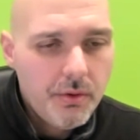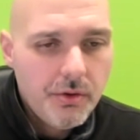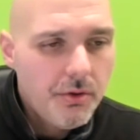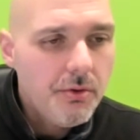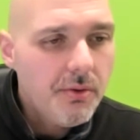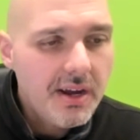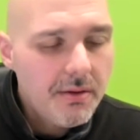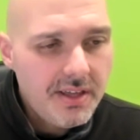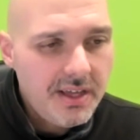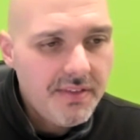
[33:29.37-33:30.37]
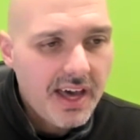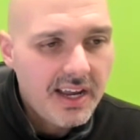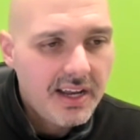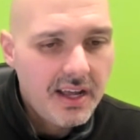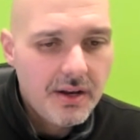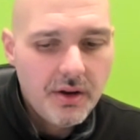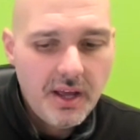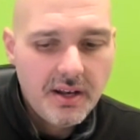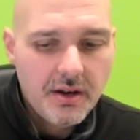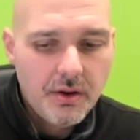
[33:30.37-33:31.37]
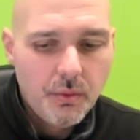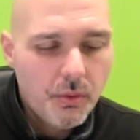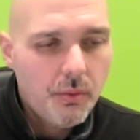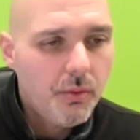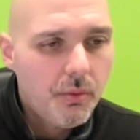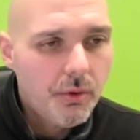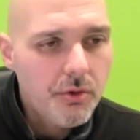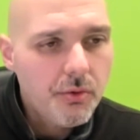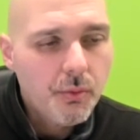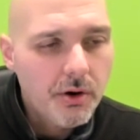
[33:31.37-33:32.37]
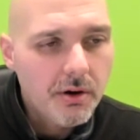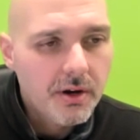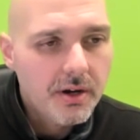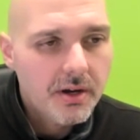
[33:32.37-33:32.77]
there's no guarantee of that. And where's the work